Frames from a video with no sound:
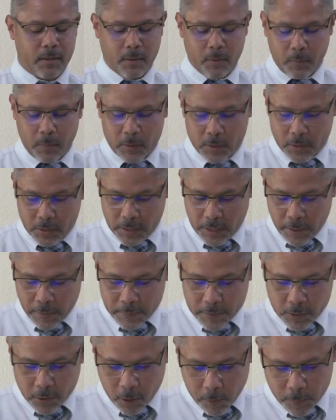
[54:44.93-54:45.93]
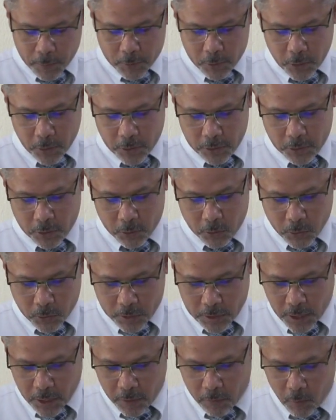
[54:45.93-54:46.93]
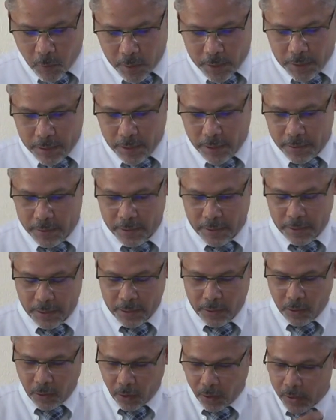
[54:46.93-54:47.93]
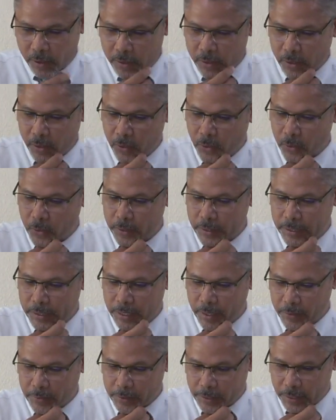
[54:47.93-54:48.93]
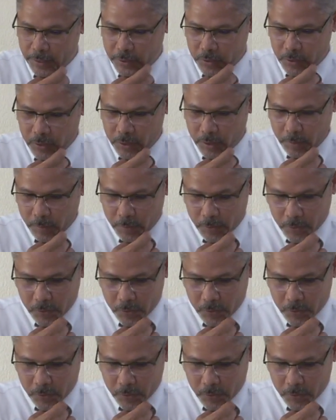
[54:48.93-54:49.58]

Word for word: which gives us opportunity to serve one another and honor the Lord in our relationships.